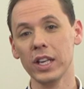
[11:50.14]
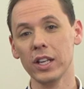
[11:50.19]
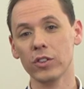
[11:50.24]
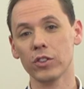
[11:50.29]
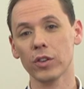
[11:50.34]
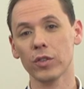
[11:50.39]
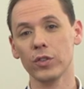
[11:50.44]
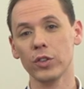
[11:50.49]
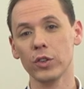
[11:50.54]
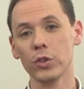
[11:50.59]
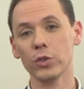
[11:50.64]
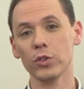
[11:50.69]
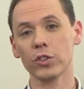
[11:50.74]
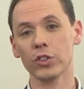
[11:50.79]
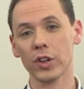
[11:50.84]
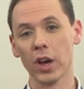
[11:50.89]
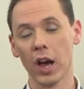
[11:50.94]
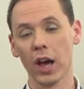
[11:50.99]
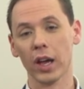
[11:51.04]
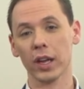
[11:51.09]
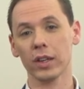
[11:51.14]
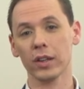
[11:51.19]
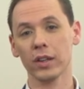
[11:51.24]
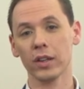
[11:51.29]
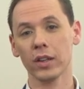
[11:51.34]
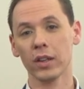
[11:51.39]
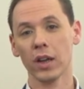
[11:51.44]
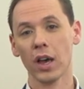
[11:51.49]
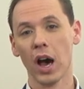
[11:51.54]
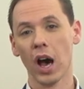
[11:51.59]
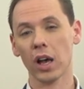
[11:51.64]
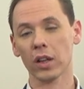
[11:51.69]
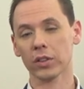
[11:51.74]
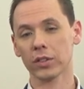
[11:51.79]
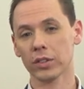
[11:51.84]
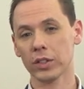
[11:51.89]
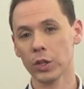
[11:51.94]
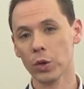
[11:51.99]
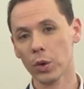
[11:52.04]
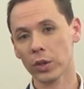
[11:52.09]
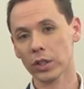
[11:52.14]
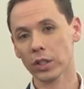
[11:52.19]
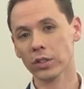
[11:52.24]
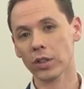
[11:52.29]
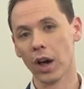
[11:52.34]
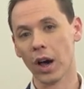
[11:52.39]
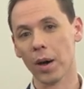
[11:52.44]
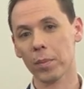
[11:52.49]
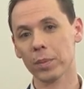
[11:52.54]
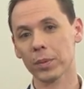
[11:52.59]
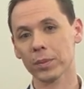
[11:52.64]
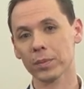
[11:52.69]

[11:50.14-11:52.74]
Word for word: each of you shine. I'll see you at the top.